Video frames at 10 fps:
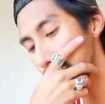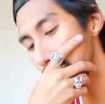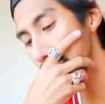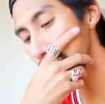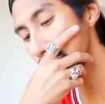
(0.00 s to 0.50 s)

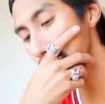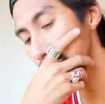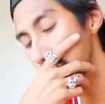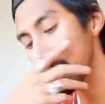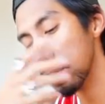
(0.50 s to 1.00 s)

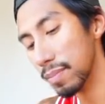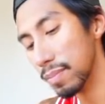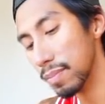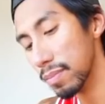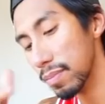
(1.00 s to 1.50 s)

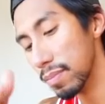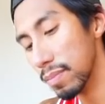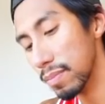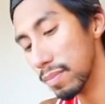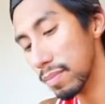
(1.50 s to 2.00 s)

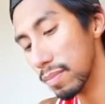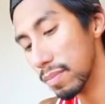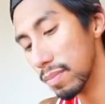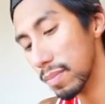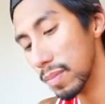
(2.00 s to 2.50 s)

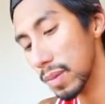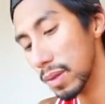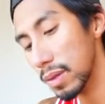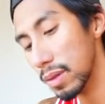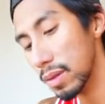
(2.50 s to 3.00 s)

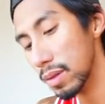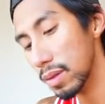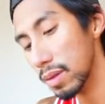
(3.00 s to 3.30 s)
Nobody speaks.